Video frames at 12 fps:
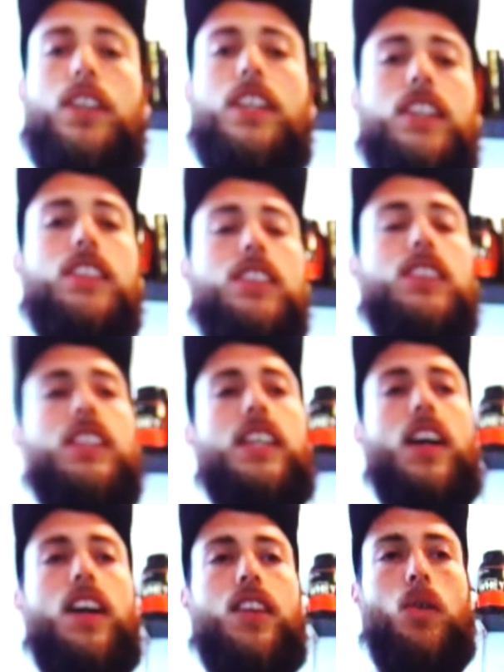here's the
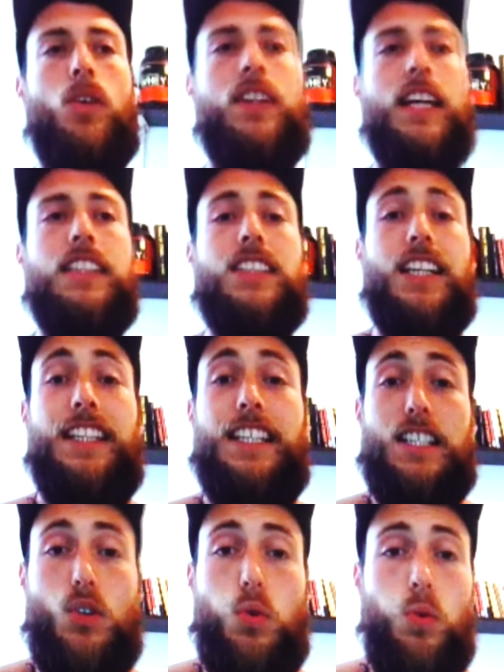other one that's like the
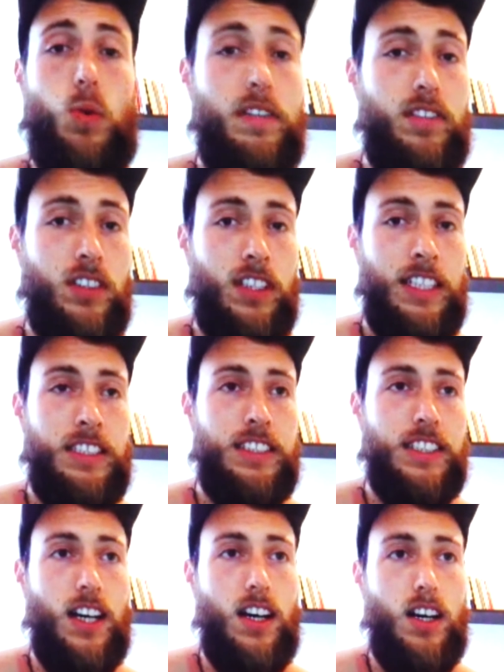equivalent
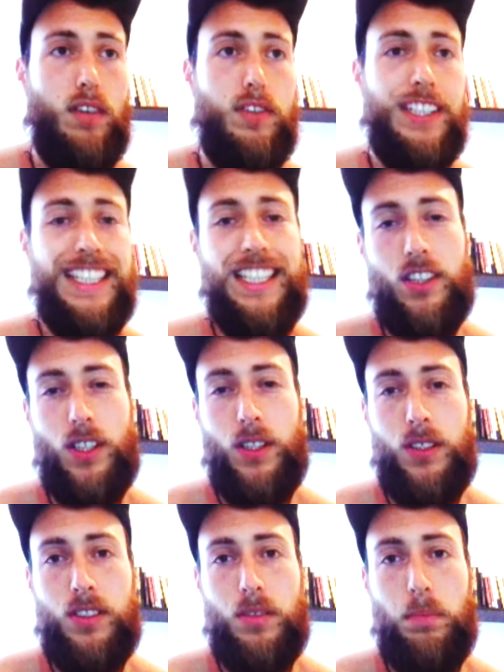of
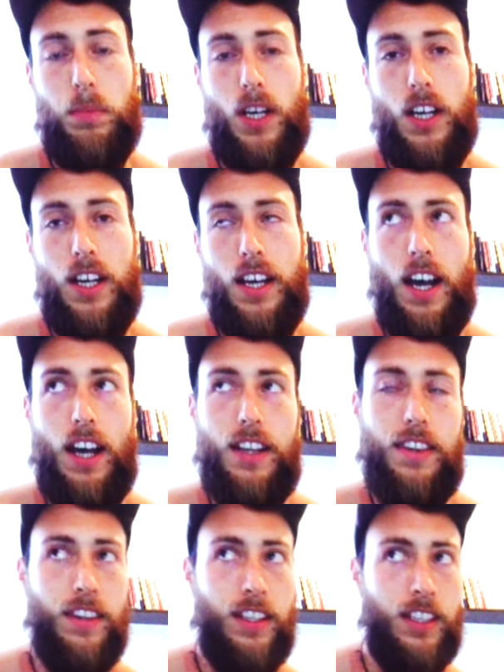ito, but I
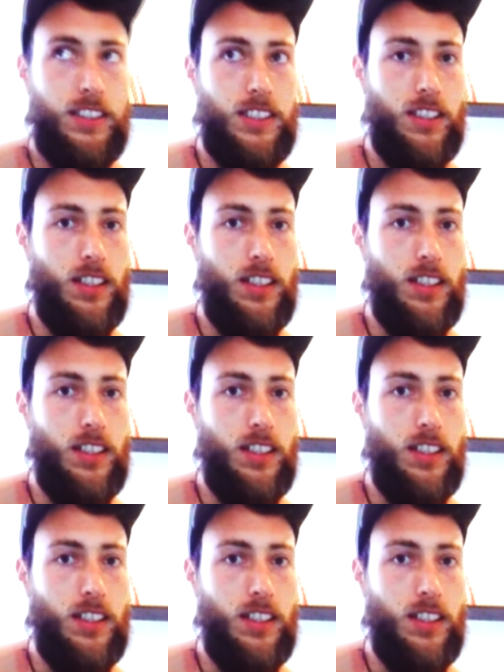think it's a